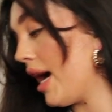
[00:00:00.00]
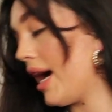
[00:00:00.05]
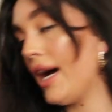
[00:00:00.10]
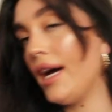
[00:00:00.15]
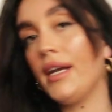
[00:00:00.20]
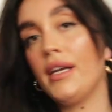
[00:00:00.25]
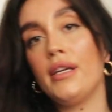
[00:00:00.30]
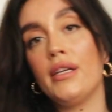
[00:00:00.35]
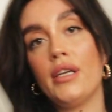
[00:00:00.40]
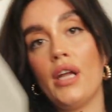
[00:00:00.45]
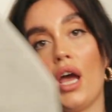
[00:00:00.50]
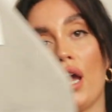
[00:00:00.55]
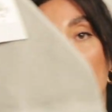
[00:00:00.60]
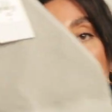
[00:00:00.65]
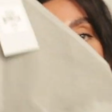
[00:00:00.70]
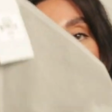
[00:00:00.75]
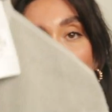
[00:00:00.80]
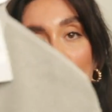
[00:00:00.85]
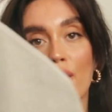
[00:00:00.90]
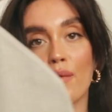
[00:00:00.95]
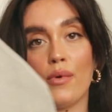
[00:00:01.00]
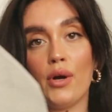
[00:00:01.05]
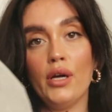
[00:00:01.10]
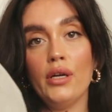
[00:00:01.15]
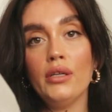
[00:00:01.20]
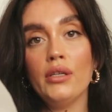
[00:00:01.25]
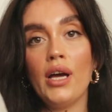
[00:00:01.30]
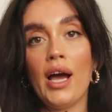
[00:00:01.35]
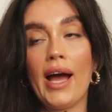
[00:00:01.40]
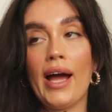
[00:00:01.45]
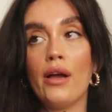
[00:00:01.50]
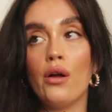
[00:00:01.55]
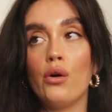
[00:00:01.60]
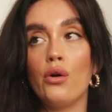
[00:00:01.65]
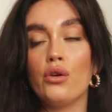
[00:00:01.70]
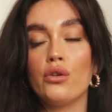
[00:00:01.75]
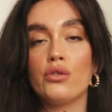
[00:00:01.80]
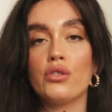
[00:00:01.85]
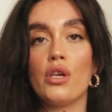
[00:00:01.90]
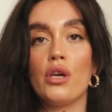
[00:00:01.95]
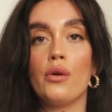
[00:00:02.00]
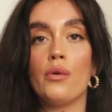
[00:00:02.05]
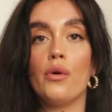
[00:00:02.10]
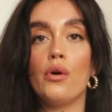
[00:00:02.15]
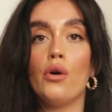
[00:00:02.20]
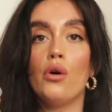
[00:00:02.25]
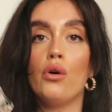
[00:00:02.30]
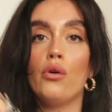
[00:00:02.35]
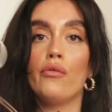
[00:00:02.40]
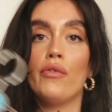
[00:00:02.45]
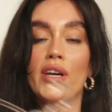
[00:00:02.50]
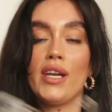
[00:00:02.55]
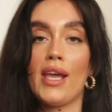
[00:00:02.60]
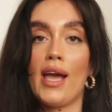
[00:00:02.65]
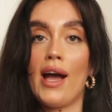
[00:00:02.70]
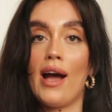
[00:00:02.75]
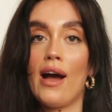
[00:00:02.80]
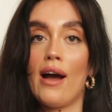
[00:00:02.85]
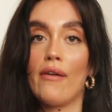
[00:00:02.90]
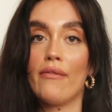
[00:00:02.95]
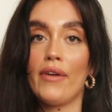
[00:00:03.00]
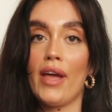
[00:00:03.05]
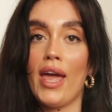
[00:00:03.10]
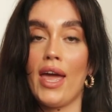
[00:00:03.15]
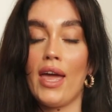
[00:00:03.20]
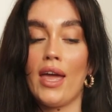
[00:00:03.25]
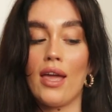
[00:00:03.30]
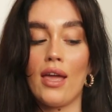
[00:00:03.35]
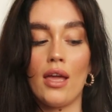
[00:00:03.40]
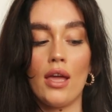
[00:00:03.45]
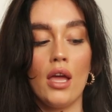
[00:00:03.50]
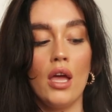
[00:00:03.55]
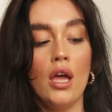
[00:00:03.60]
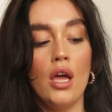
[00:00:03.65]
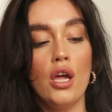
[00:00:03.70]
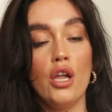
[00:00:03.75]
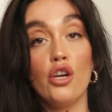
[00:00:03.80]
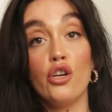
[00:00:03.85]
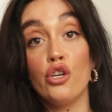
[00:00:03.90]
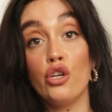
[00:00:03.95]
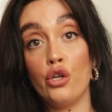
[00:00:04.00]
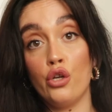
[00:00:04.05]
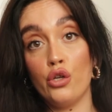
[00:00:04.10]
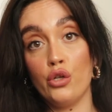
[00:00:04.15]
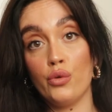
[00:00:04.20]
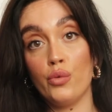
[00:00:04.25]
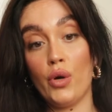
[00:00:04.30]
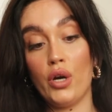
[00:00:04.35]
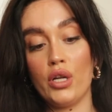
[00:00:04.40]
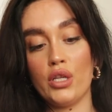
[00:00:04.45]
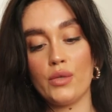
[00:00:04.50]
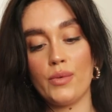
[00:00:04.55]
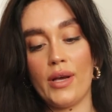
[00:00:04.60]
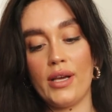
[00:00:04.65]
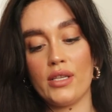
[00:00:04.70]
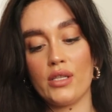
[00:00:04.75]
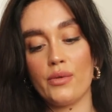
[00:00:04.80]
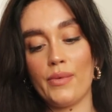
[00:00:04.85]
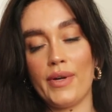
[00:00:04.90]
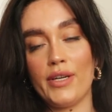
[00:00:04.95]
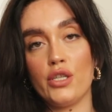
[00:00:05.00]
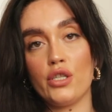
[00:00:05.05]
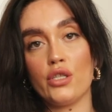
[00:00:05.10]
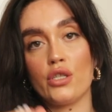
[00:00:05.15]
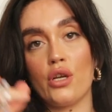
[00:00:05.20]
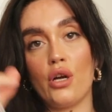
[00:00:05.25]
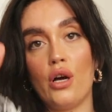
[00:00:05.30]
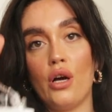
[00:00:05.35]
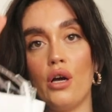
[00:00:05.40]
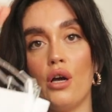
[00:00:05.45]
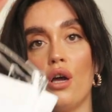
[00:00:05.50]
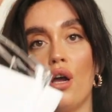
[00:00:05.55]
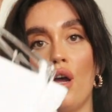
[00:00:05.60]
and a grey one. I also already have a nude one as well, so I just got